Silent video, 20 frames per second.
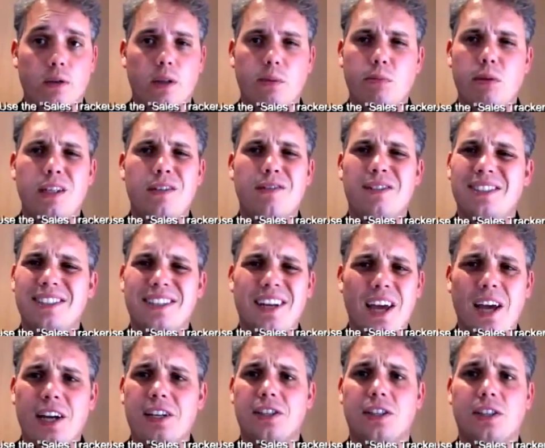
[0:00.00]
We believe it's an
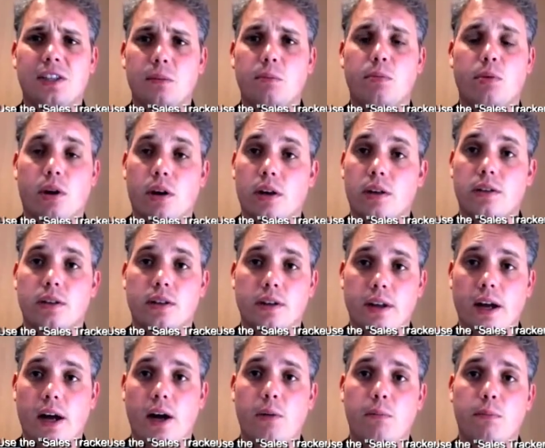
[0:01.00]
excellent product that will
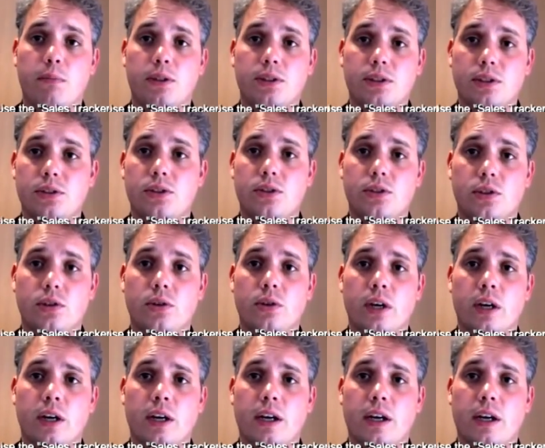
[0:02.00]
help assist you